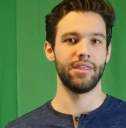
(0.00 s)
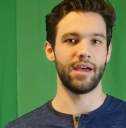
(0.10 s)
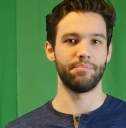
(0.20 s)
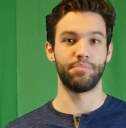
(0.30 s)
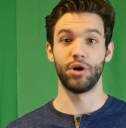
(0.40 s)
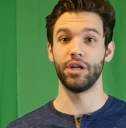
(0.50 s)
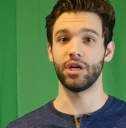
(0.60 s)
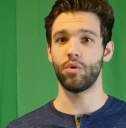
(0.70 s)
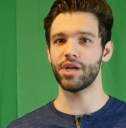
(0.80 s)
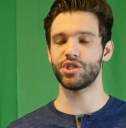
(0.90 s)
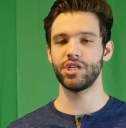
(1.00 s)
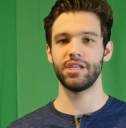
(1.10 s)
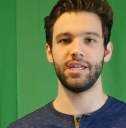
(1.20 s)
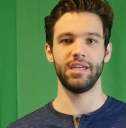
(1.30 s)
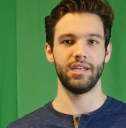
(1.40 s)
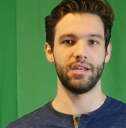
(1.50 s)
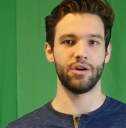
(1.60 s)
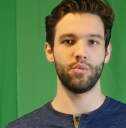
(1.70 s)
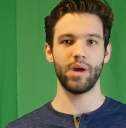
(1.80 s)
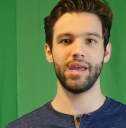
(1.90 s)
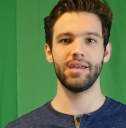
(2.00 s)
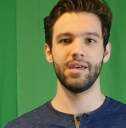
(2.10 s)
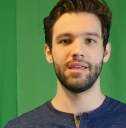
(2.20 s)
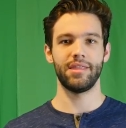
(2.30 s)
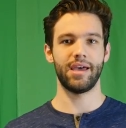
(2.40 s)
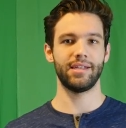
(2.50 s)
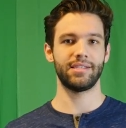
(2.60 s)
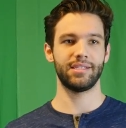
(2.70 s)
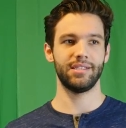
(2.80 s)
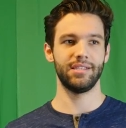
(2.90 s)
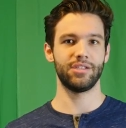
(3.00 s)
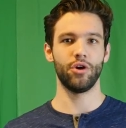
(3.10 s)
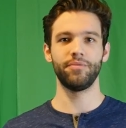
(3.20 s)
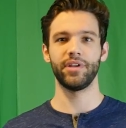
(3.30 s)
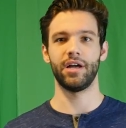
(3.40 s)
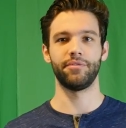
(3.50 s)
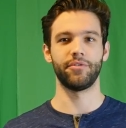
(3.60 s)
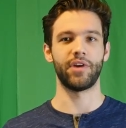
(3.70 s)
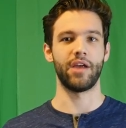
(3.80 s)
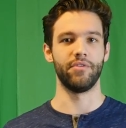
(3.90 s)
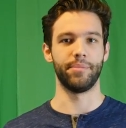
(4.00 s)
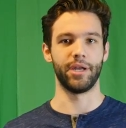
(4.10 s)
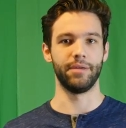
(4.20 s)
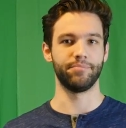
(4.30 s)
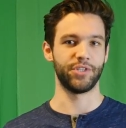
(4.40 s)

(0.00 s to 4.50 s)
that burning question in a way that is hopefully helpful for everybody.